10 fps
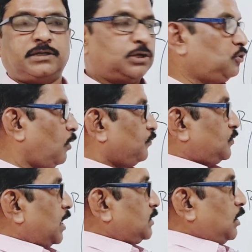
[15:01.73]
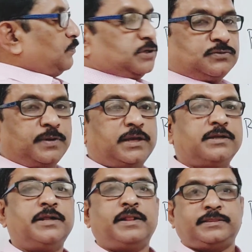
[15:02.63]
due to obstruction of this
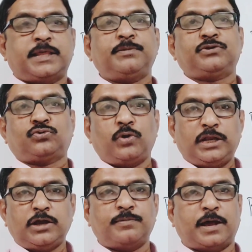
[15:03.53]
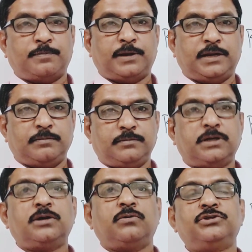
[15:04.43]
vein, there will be swelling of the upper limb,
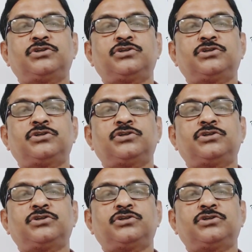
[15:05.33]
which